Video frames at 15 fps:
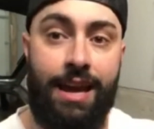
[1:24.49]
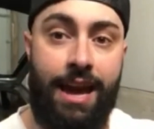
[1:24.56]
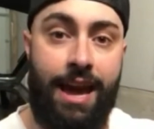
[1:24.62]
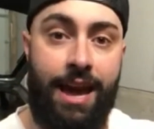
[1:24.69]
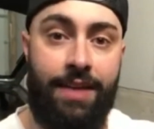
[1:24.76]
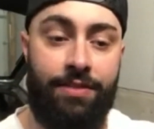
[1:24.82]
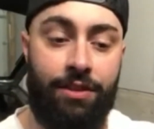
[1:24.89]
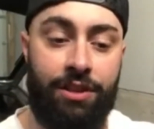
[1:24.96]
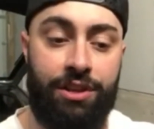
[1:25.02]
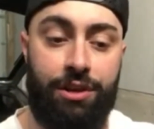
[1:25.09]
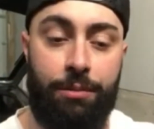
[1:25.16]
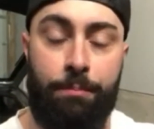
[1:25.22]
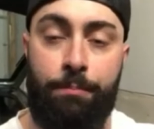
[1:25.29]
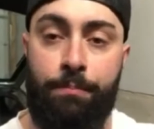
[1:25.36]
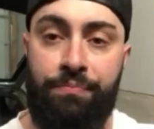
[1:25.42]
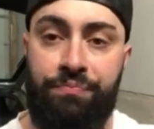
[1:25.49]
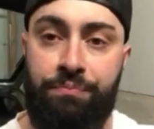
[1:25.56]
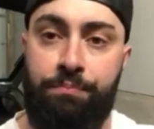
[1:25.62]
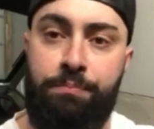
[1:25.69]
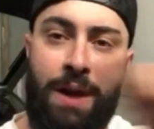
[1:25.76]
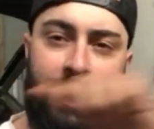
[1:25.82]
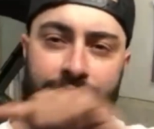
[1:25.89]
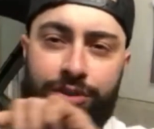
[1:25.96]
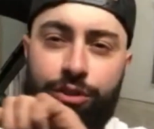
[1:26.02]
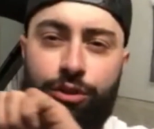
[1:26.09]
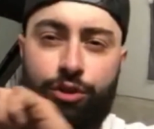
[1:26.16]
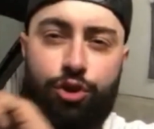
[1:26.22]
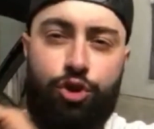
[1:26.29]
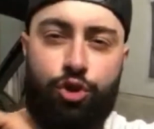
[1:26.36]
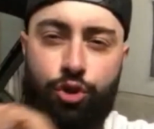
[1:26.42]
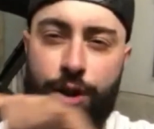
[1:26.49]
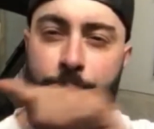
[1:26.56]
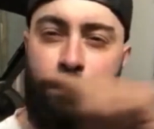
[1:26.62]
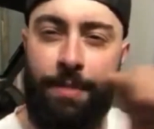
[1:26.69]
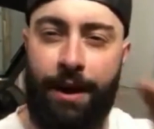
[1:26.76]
and the little bezel trim